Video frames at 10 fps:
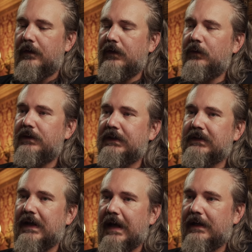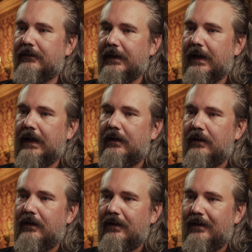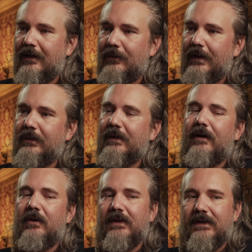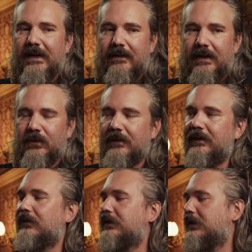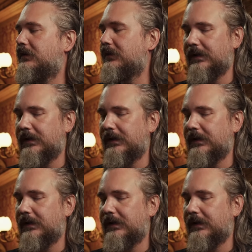This was just kind of like, you know what, we've always said this, we've never done our due